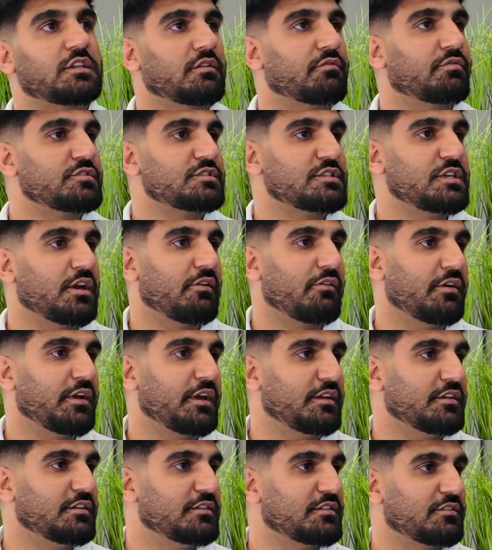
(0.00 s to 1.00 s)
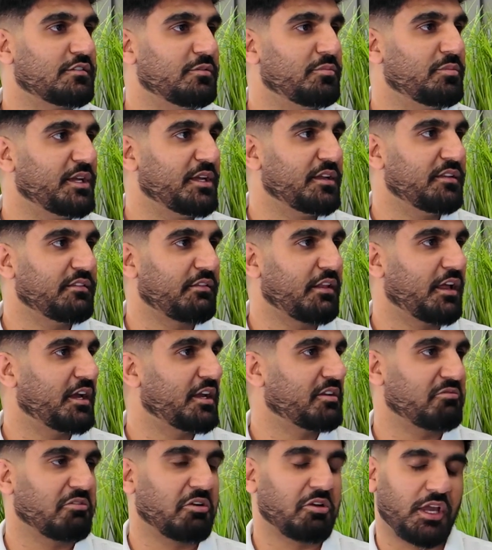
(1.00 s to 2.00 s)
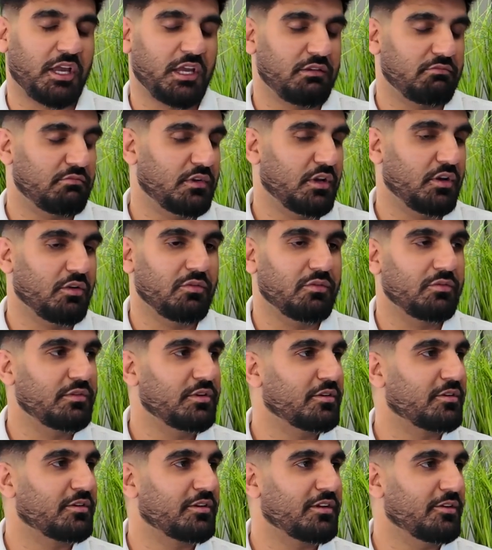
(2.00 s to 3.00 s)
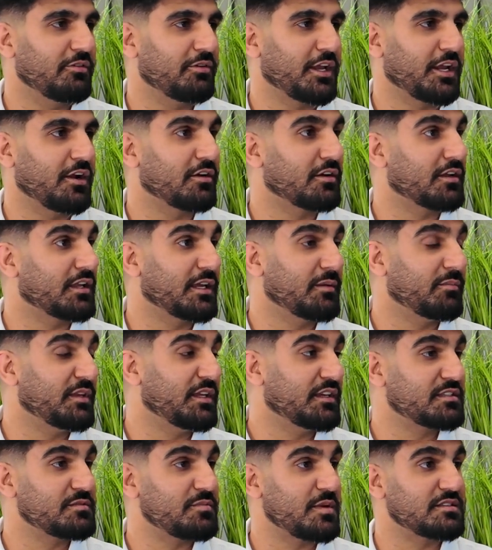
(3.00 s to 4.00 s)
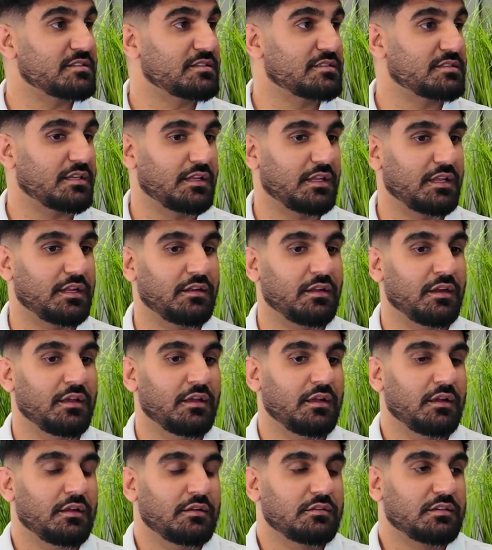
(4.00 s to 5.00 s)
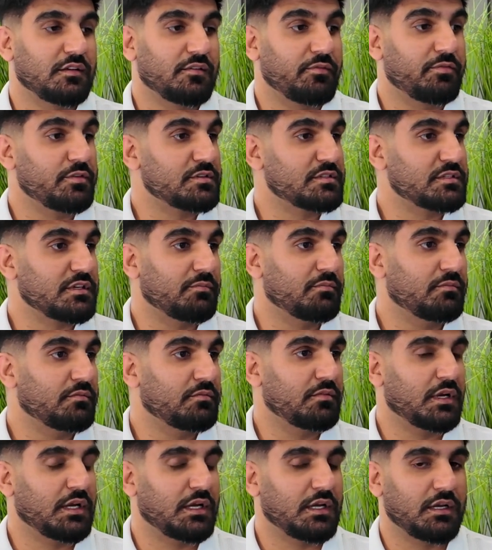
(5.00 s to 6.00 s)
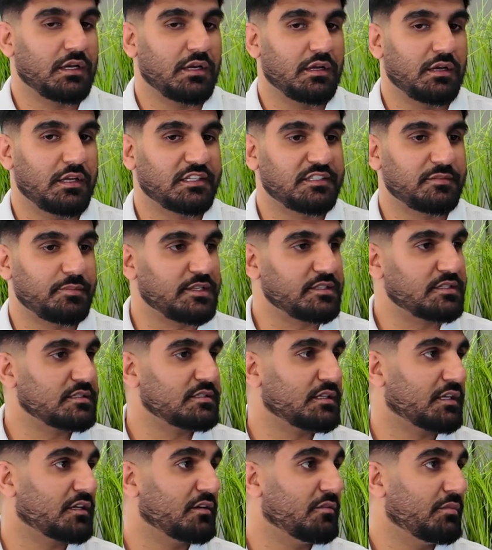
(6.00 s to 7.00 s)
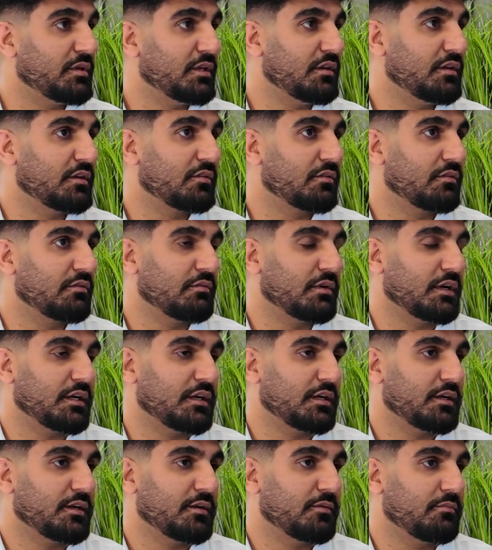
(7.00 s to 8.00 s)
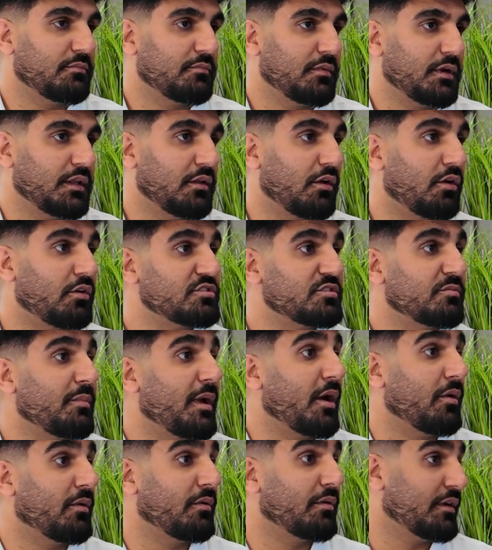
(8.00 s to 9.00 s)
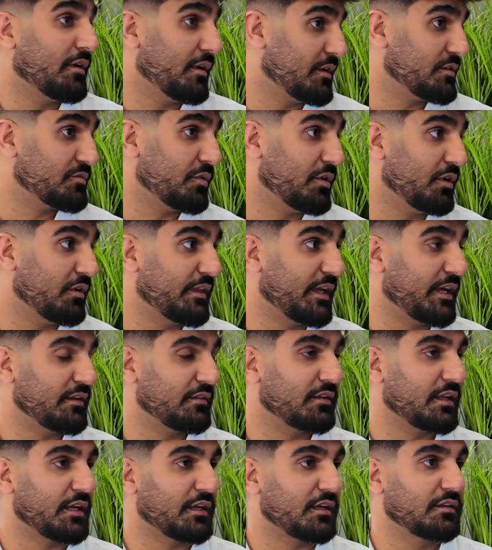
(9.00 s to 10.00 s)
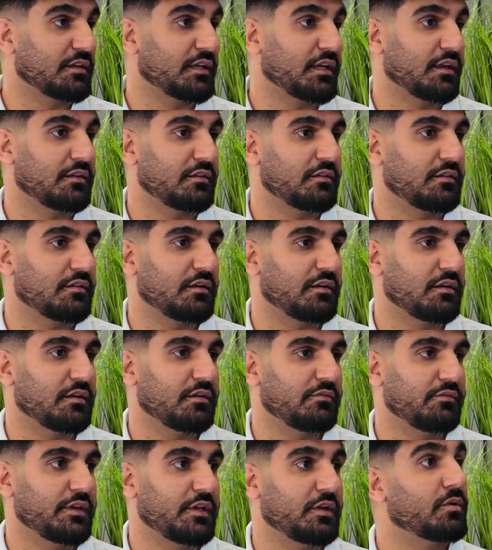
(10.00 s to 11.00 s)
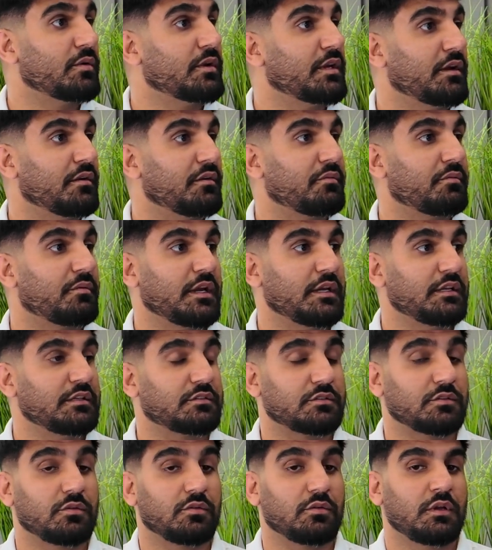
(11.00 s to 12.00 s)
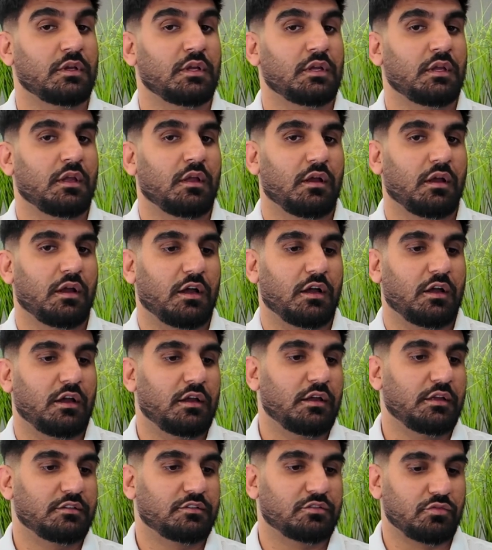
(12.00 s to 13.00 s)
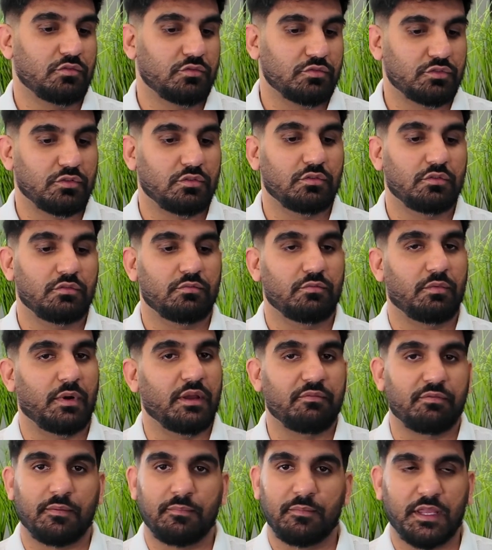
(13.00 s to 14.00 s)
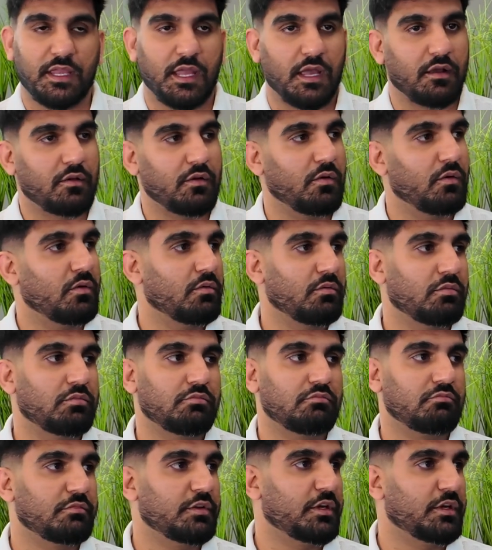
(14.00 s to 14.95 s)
thing for CRA is to be like, okay, no, you cannot claim the expenses, and then for some expenses it can be a large amount as well that can get vetoed here, right? So it's crucial right from the get-go,